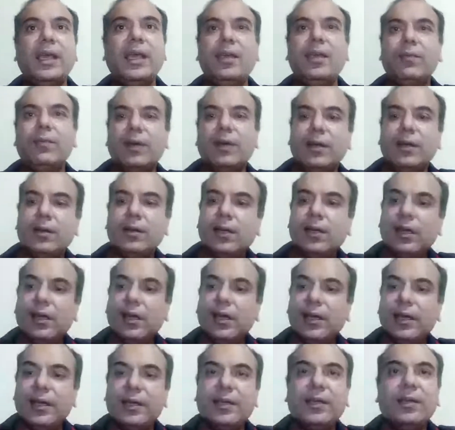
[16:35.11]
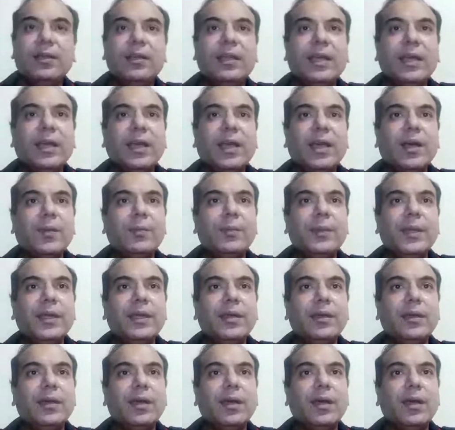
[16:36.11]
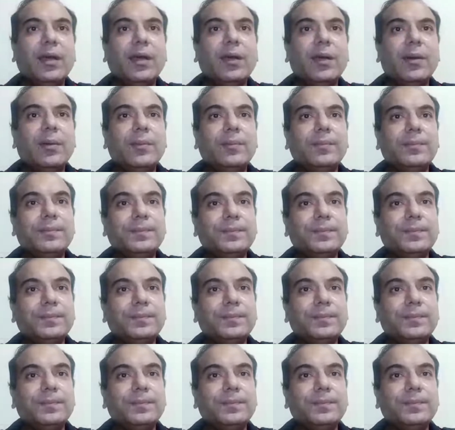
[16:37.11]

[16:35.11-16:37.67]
Even if they have been, I